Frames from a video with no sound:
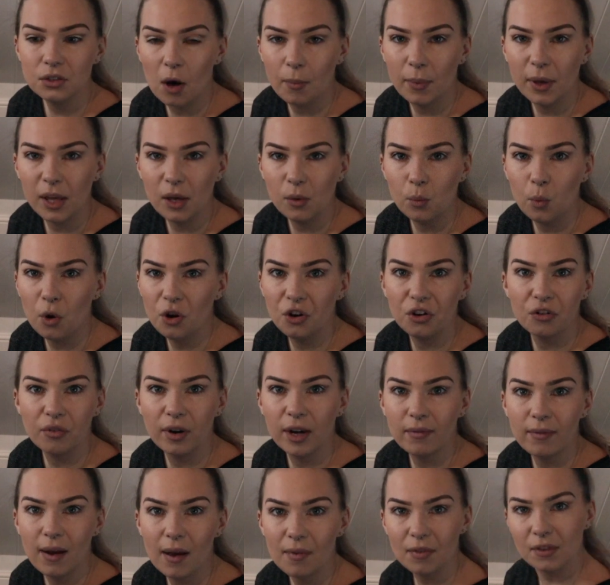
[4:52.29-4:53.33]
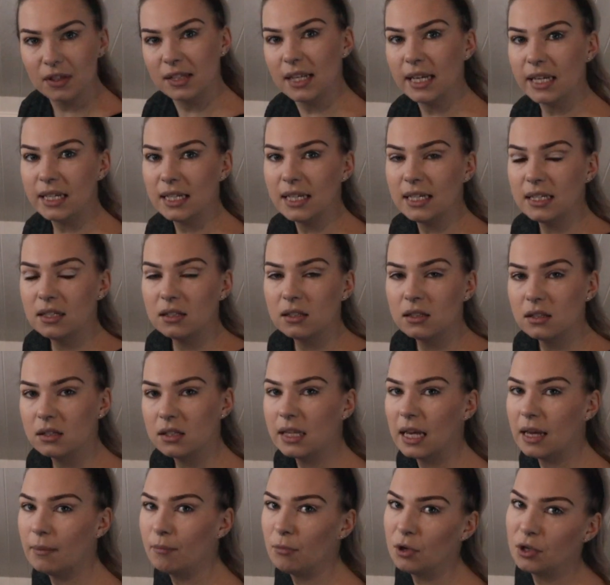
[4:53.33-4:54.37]
I'll be wandering around the cities and
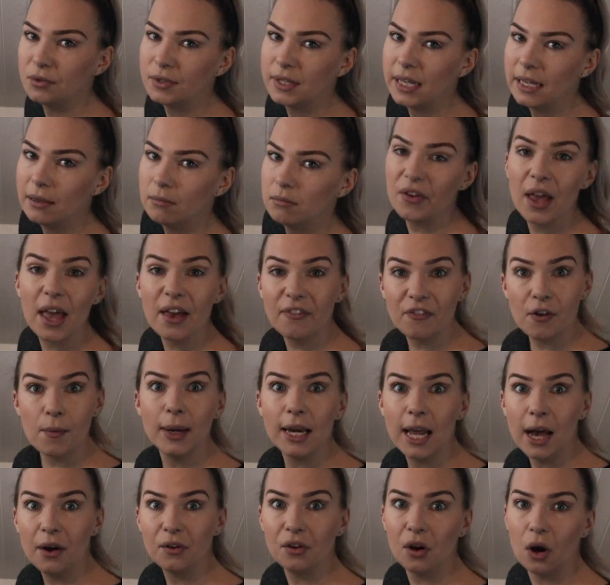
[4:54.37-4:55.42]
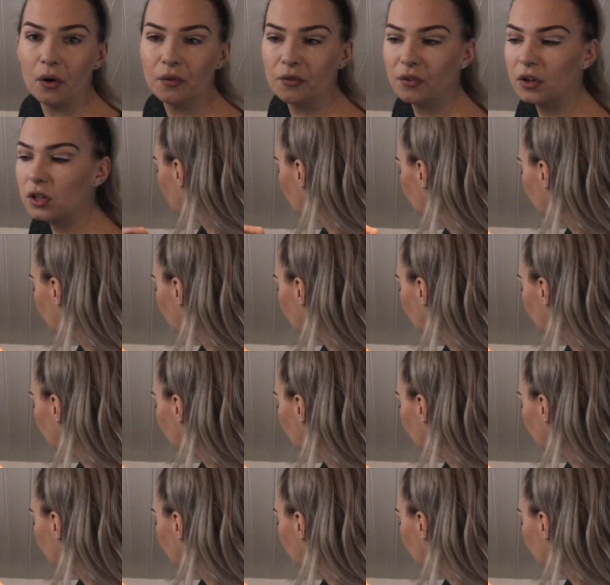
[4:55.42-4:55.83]
seeing museums if I'm allowed off.